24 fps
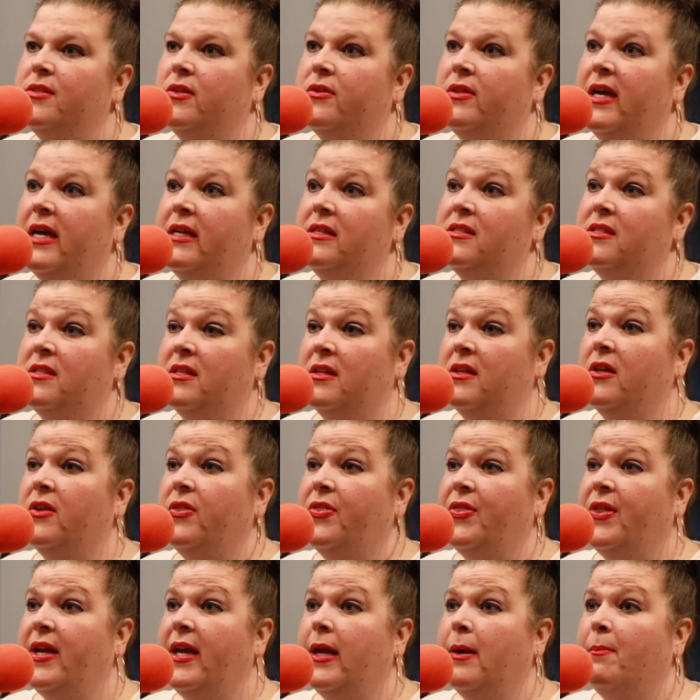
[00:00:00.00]
So that's the
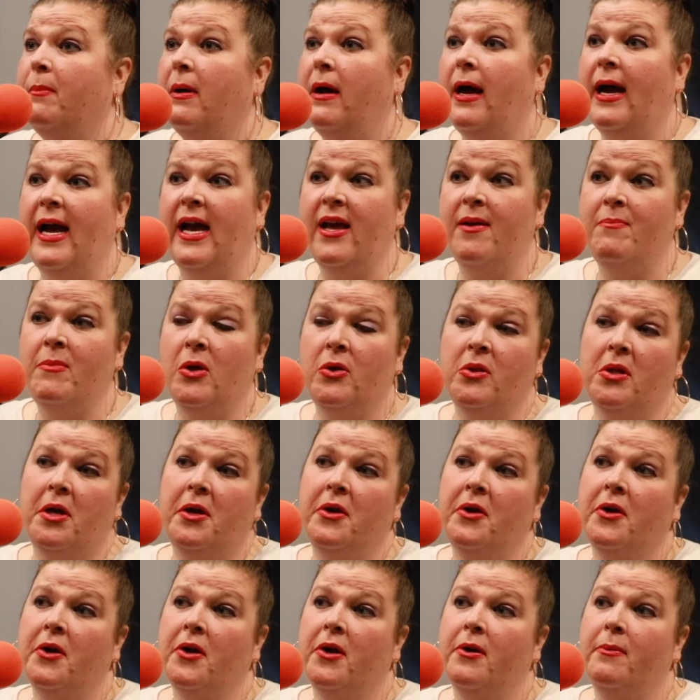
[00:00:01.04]
good thing. I am no
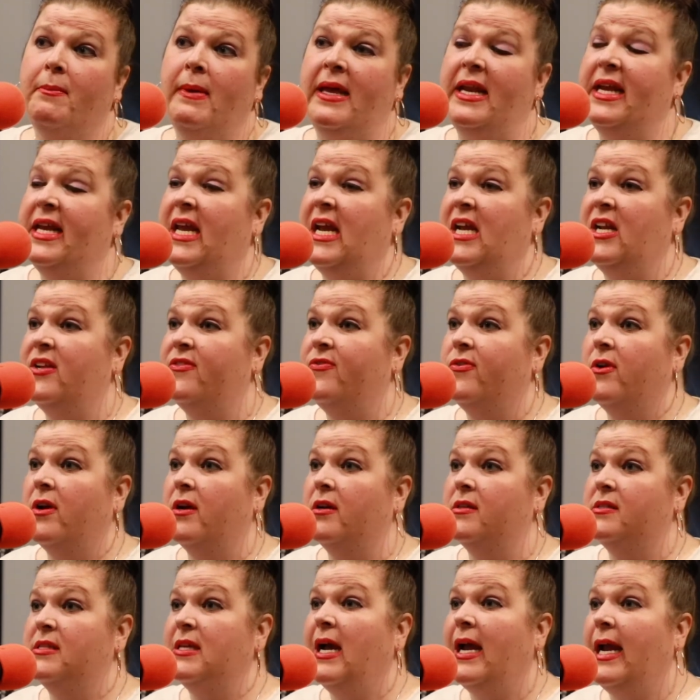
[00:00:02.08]
longer medicated for
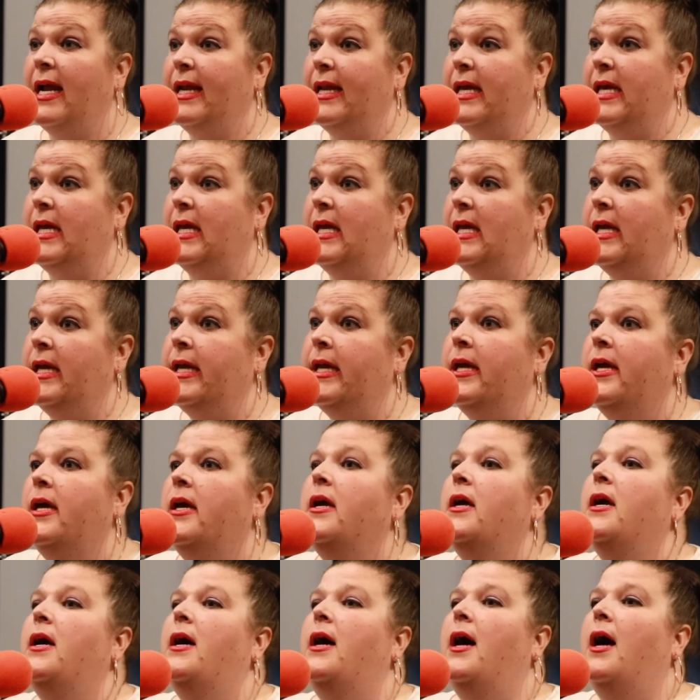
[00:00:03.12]
anxiety.
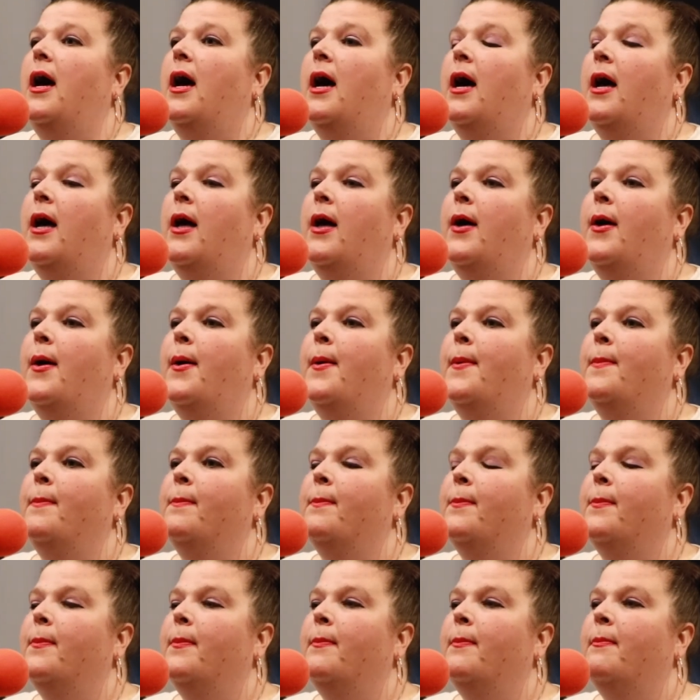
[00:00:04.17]

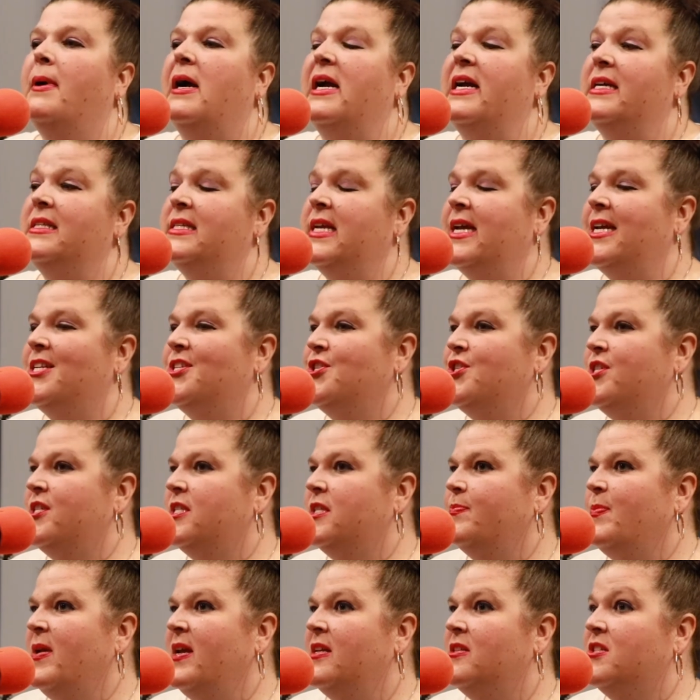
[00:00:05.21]
My attention
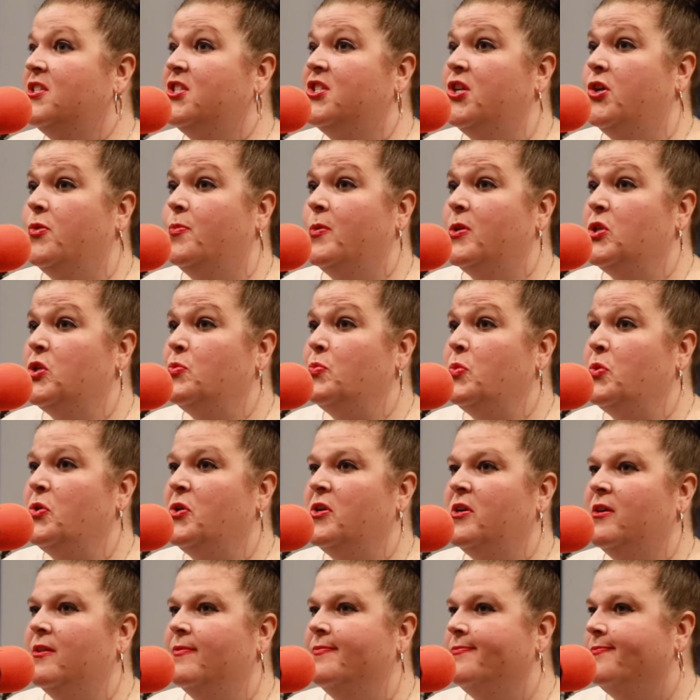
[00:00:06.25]
span's so much
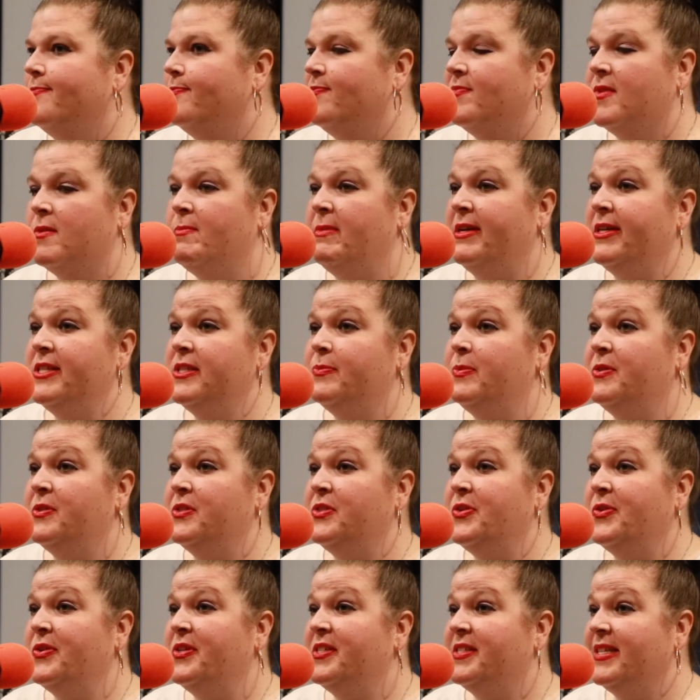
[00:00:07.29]
more. My husband's
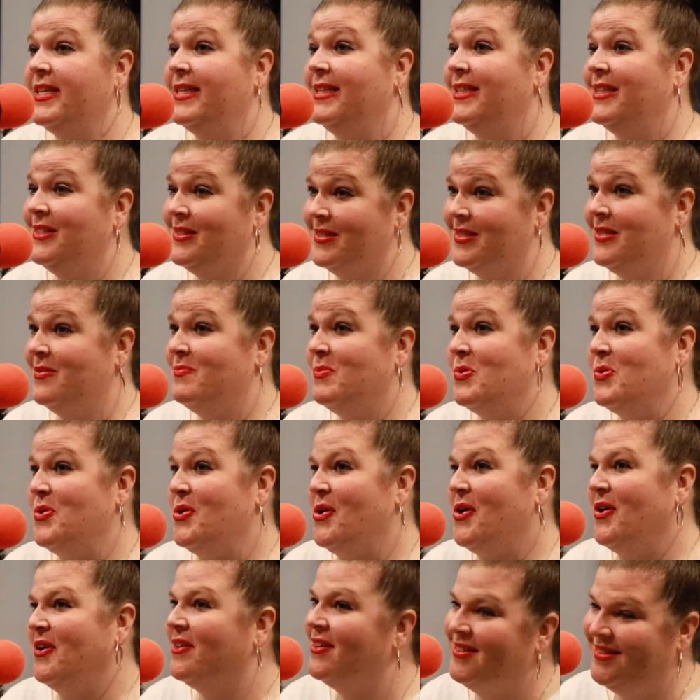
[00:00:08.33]
noticed I listen
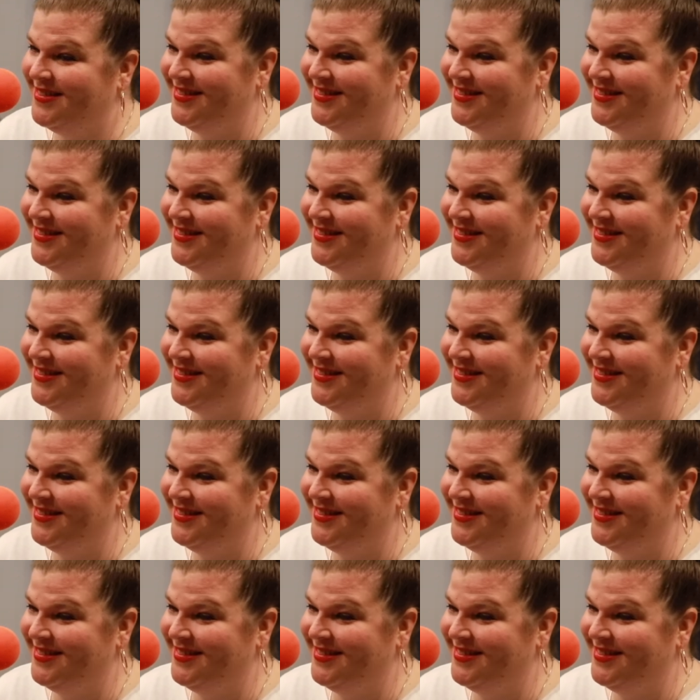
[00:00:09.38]
more.